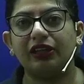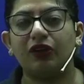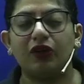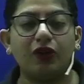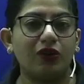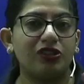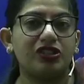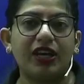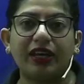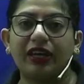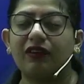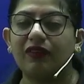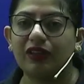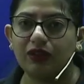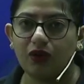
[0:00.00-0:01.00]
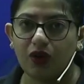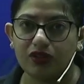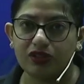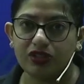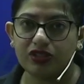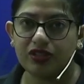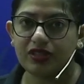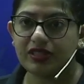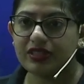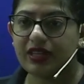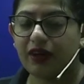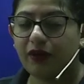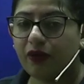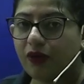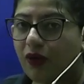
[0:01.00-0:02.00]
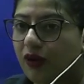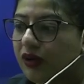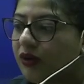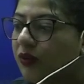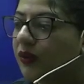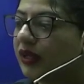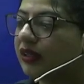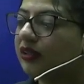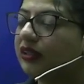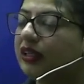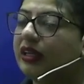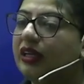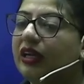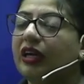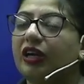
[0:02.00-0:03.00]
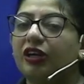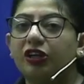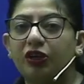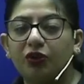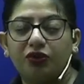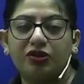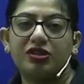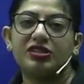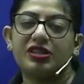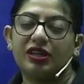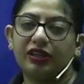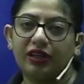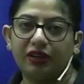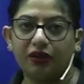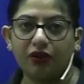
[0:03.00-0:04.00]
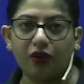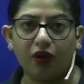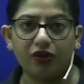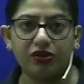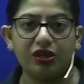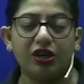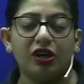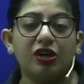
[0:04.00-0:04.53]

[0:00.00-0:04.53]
You're not checking whether oxygen is there or not, whether the nutrients are there or not.